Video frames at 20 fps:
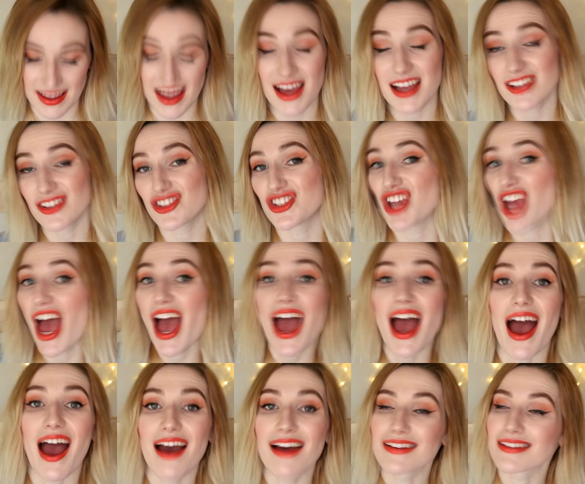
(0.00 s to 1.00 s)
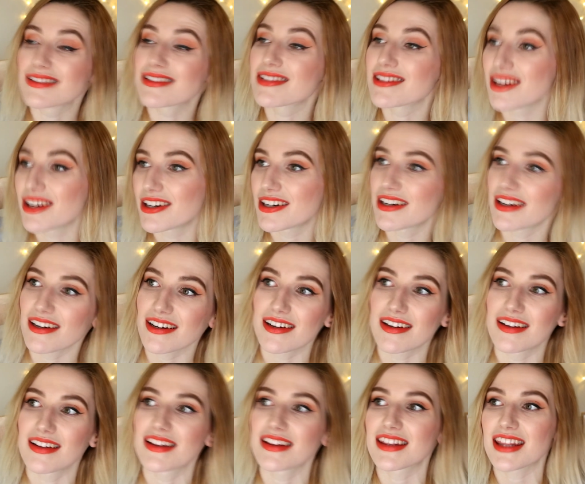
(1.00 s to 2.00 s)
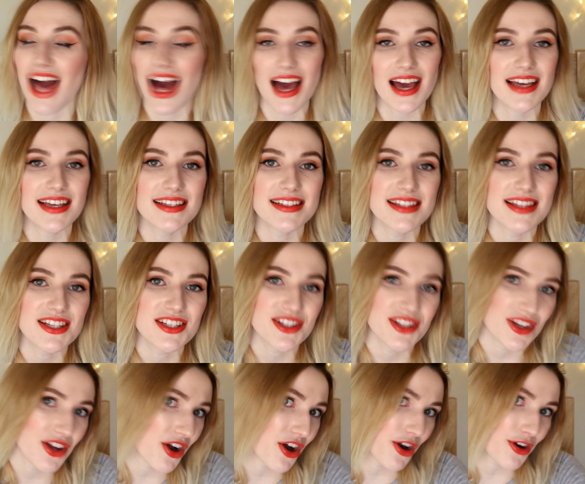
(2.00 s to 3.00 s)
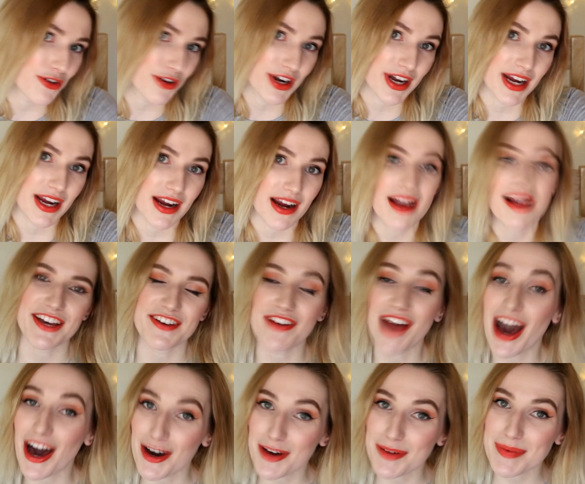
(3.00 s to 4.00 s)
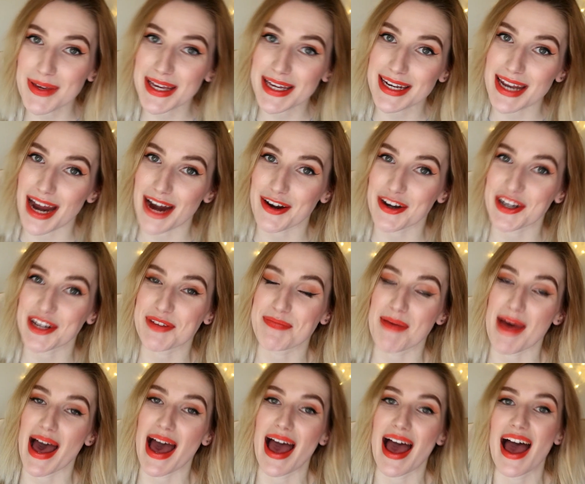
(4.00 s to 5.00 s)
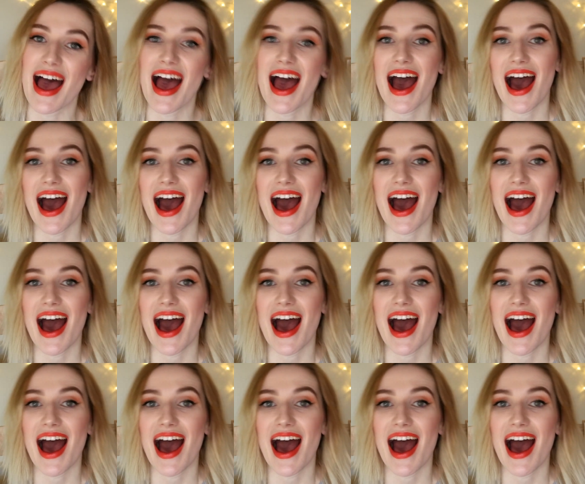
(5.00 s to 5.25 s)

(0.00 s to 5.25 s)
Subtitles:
And yeah, so that is the story of how me and Eric met